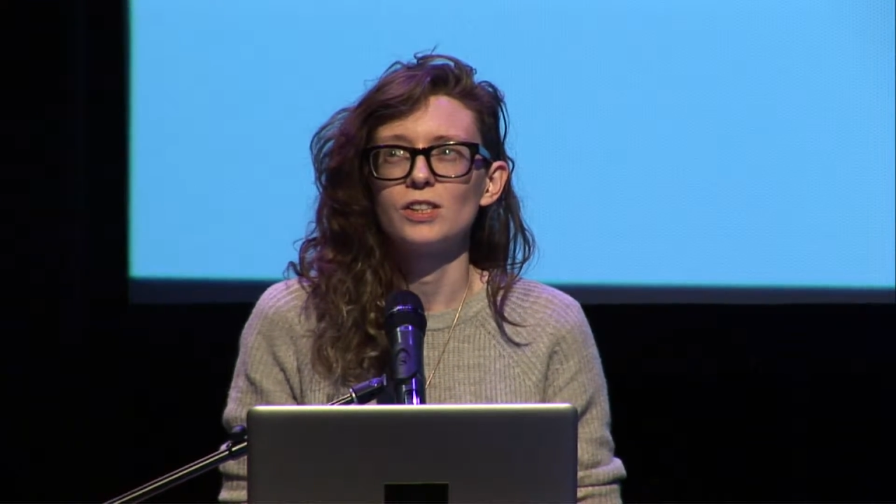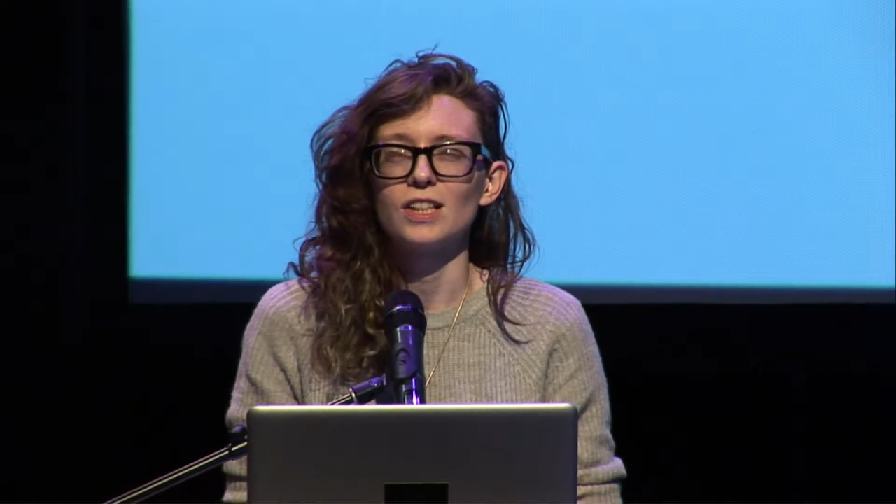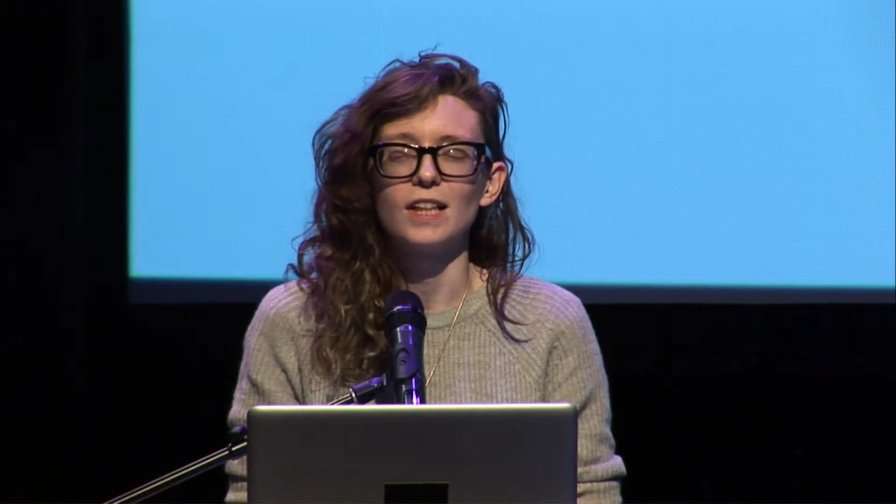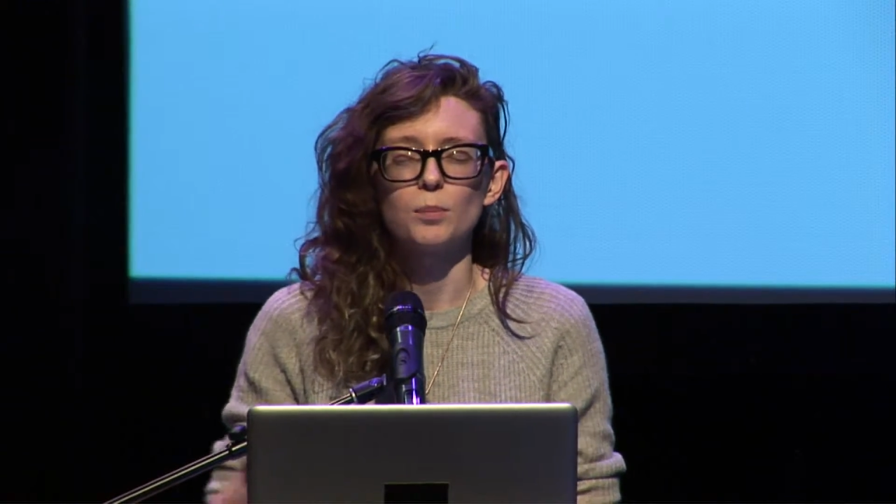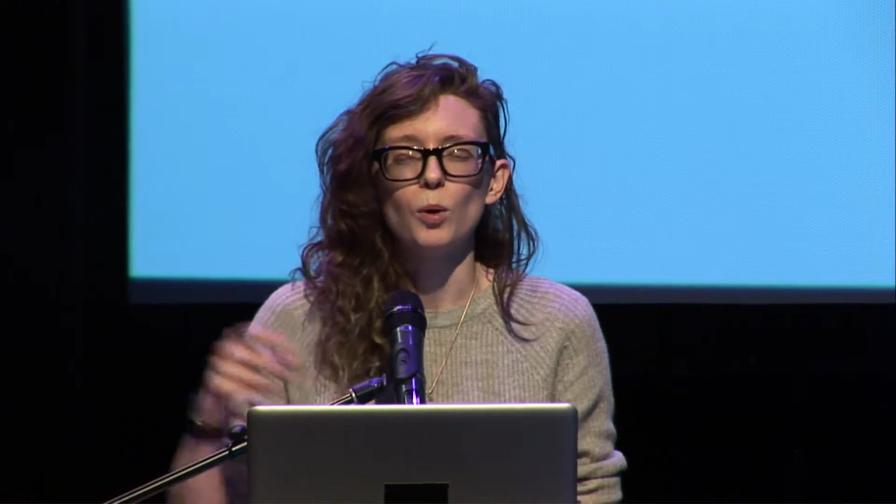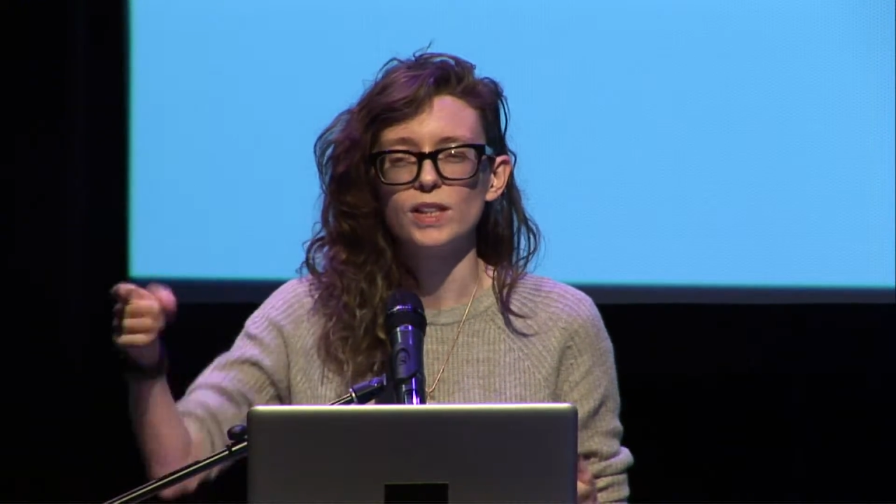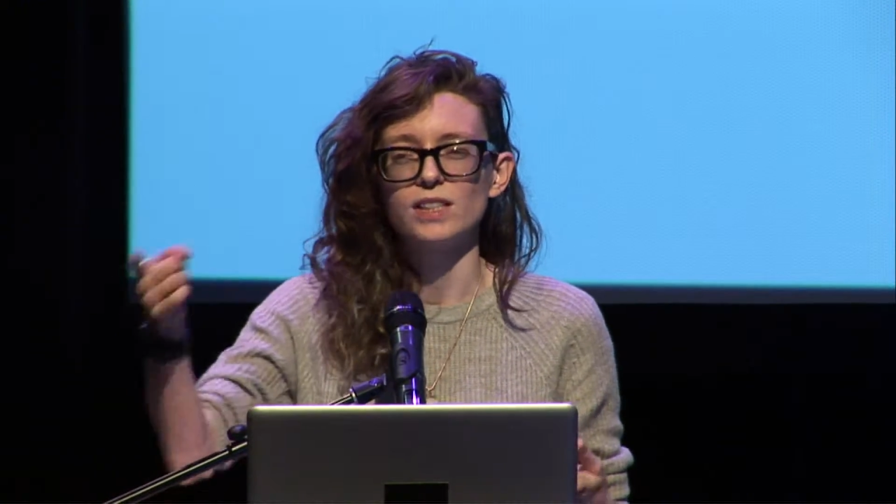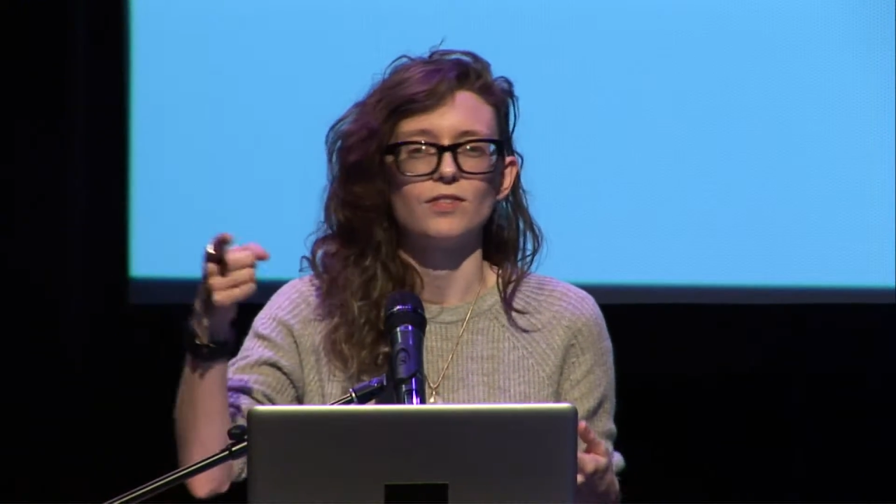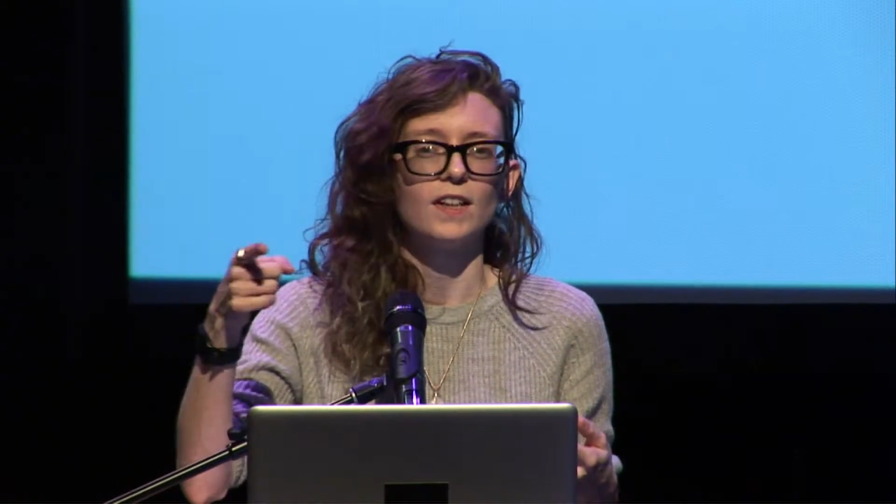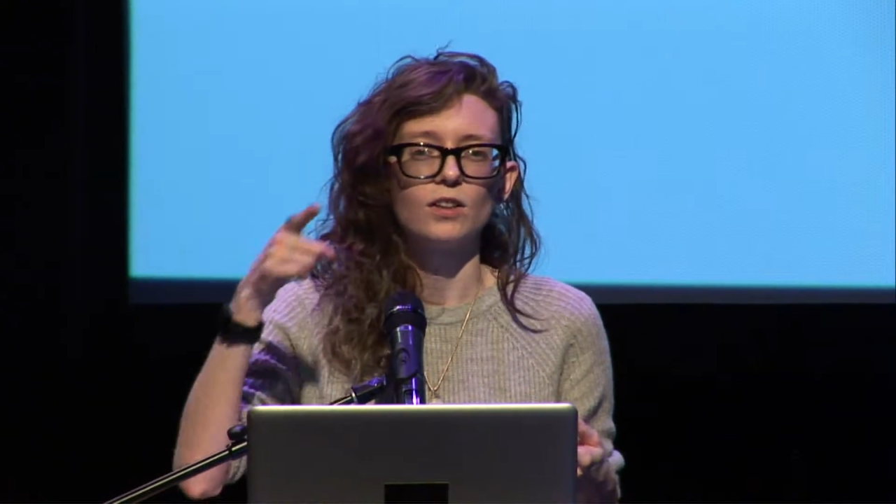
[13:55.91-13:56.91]
to like point
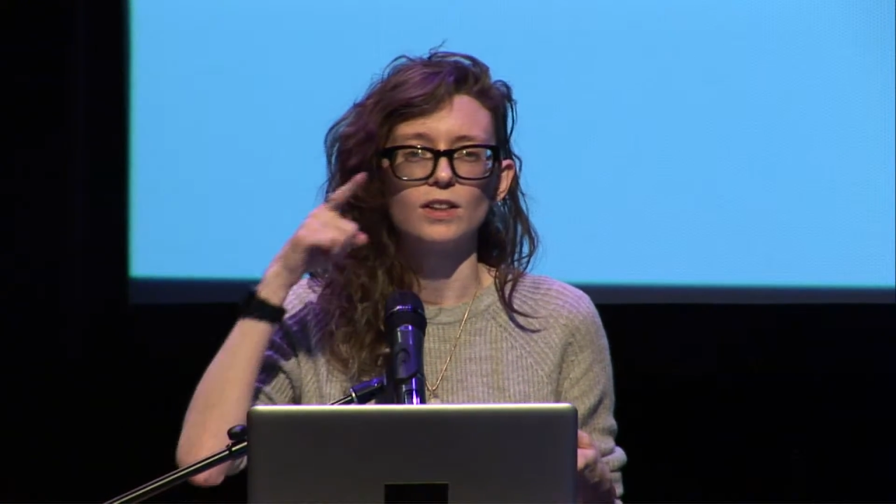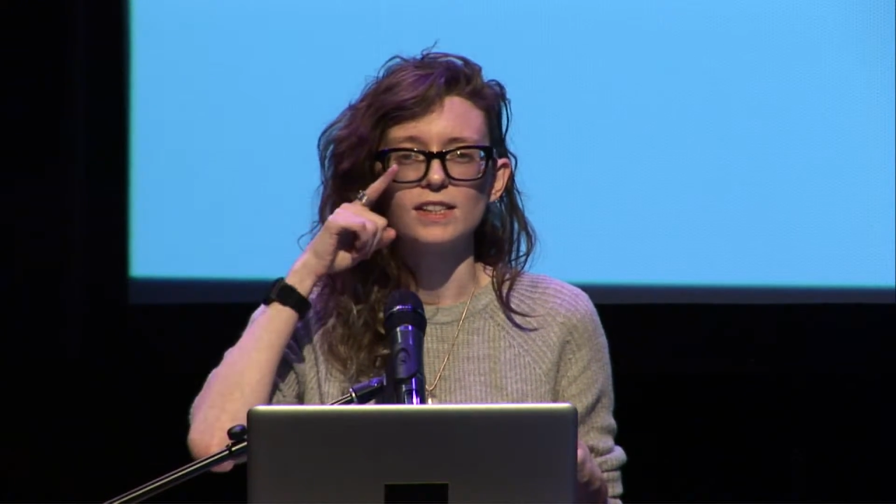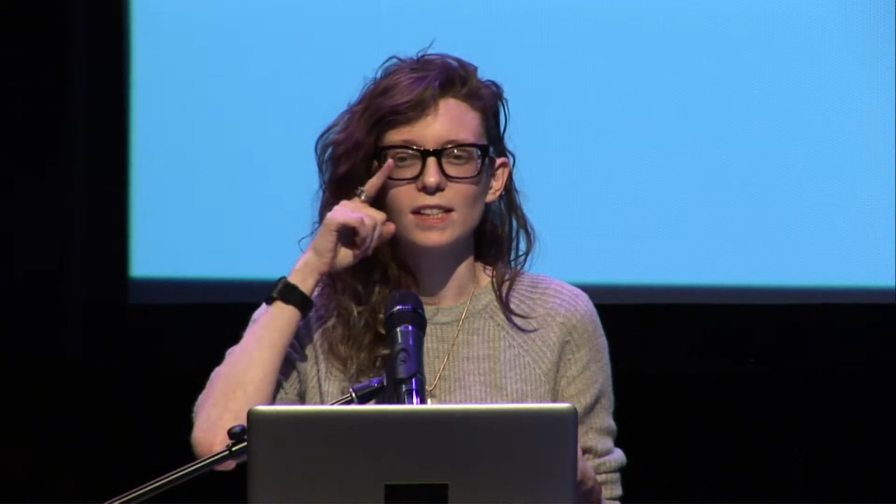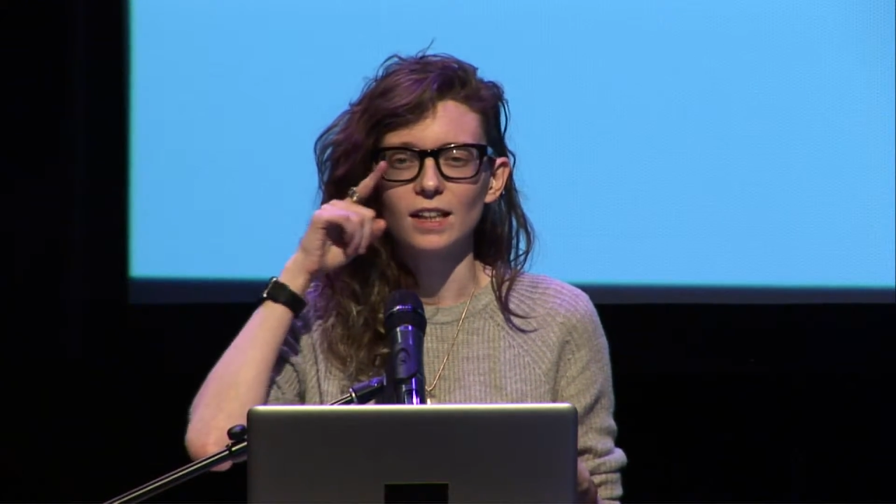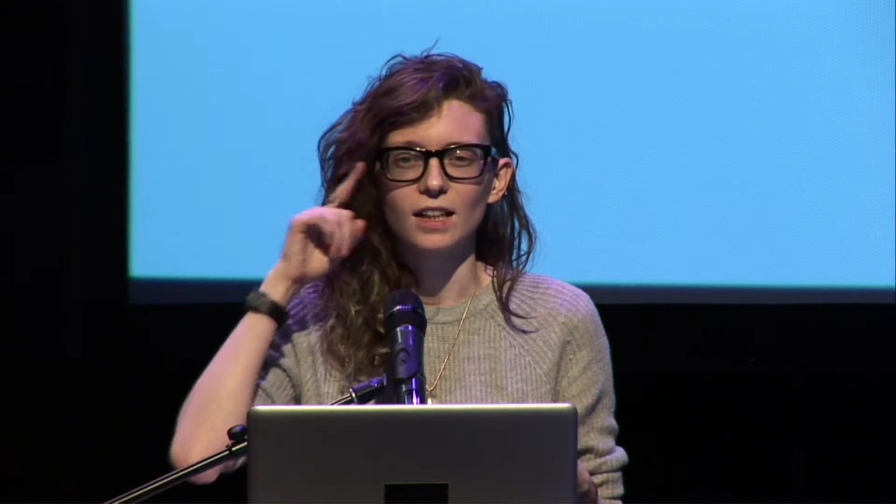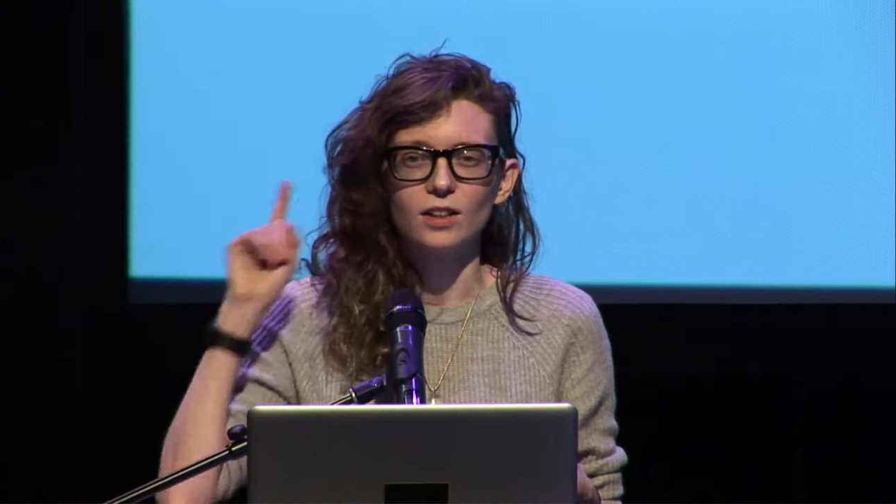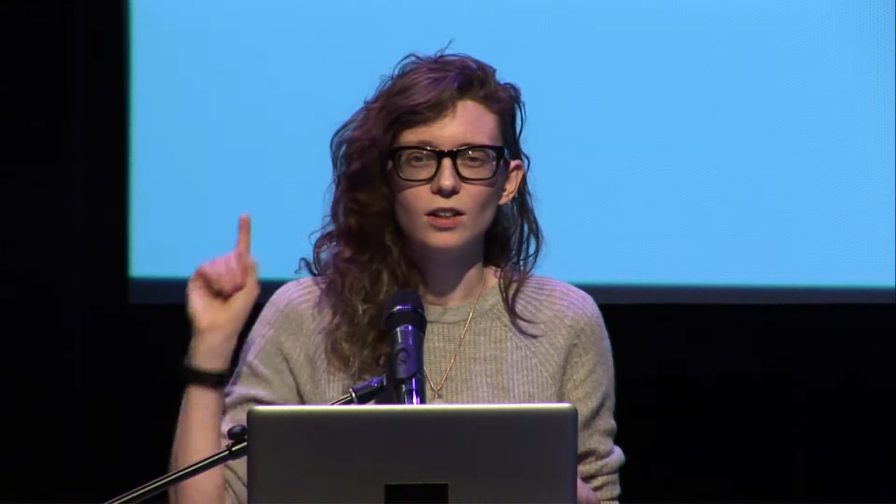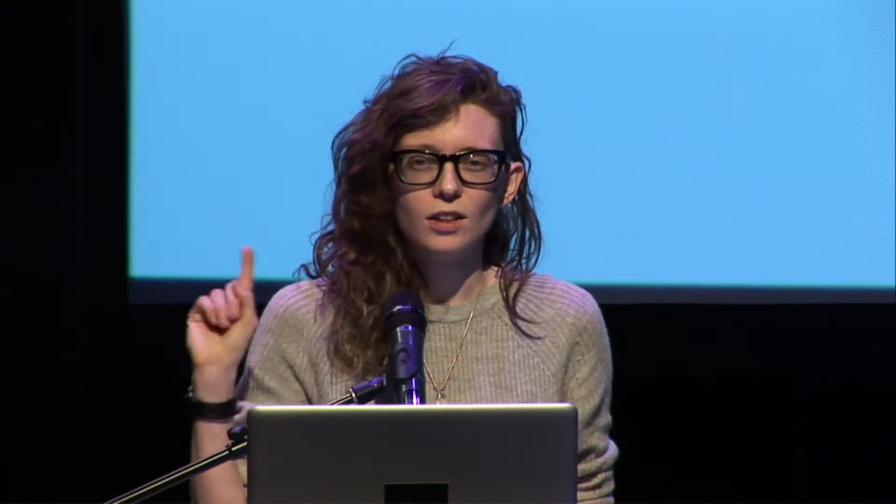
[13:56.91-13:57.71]
a finger and say like,